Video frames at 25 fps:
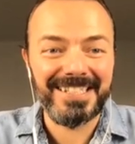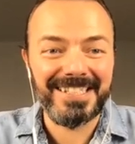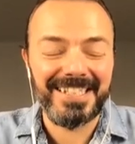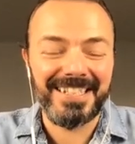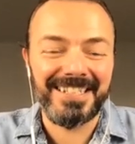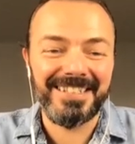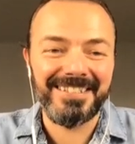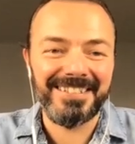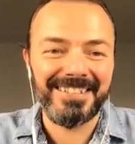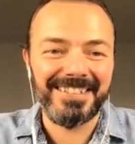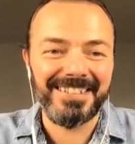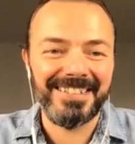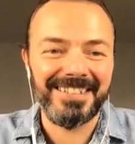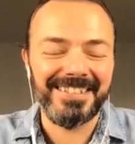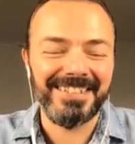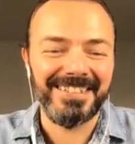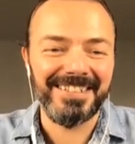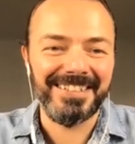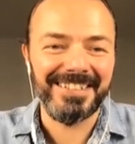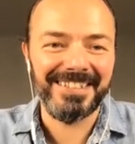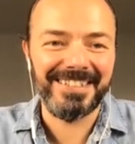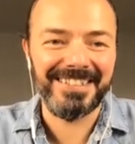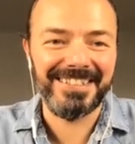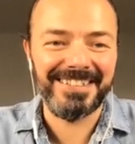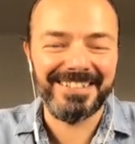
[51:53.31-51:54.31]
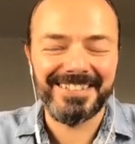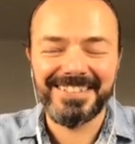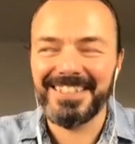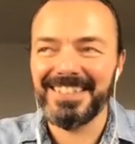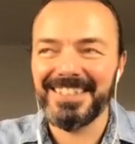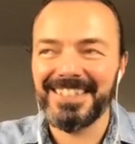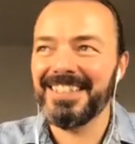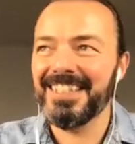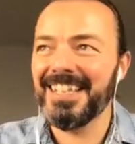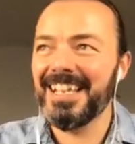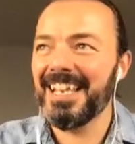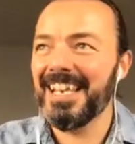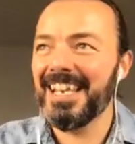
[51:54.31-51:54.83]
And uh,
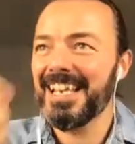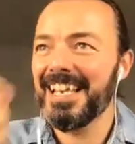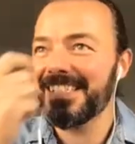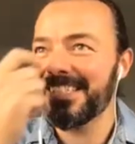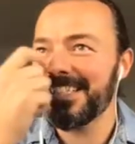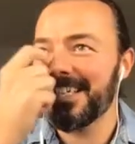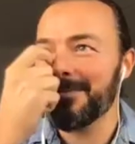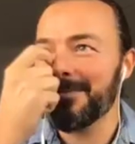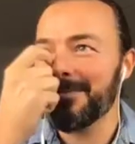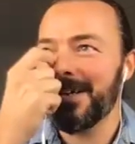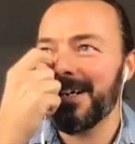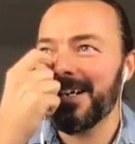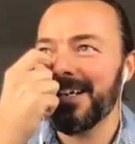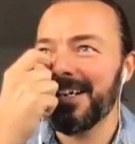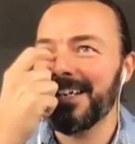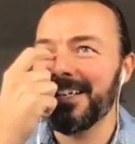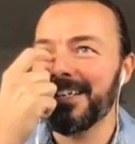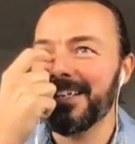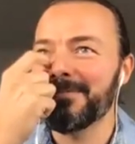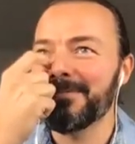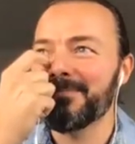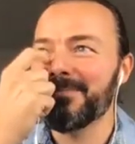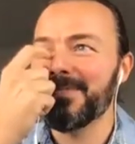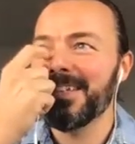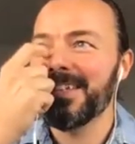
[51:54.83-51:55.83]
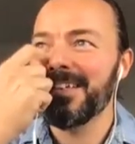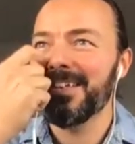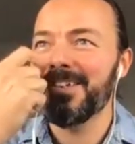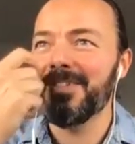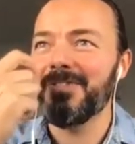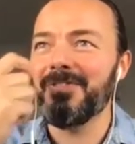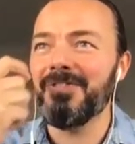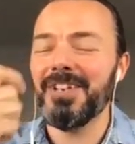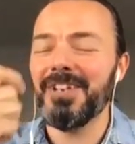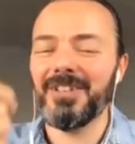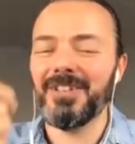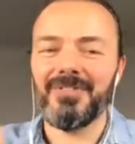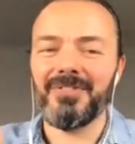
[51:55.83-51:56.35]
last time, I a
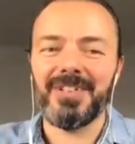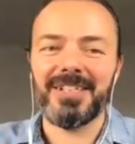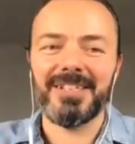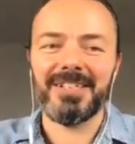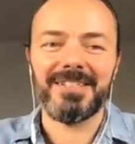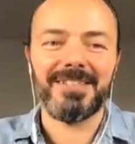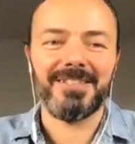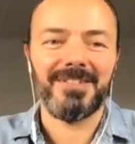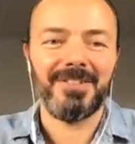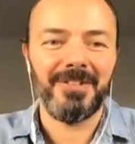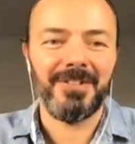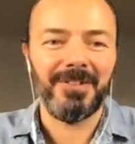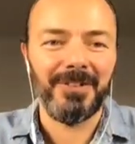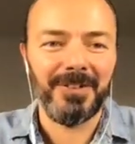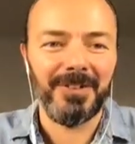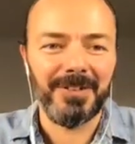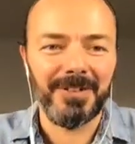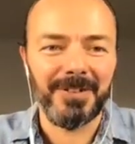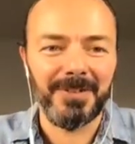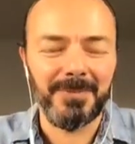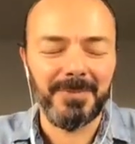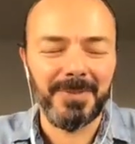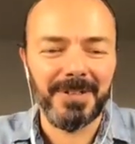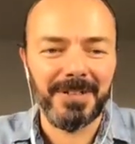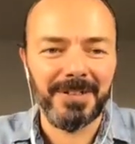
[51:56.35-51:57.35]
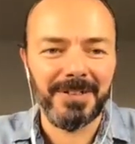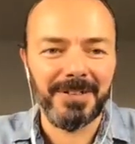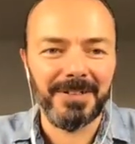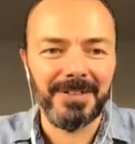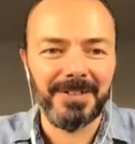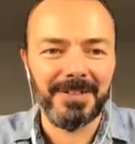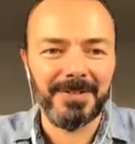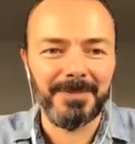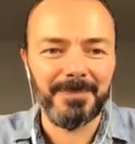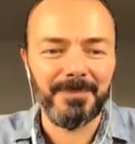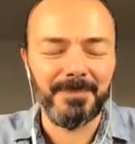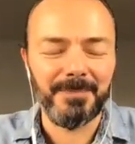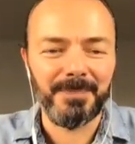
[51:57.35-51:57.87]
friend of us or
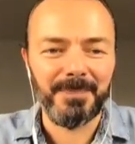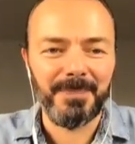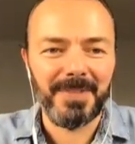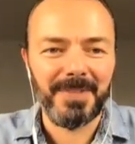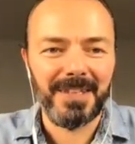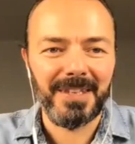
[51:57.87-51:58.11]
um,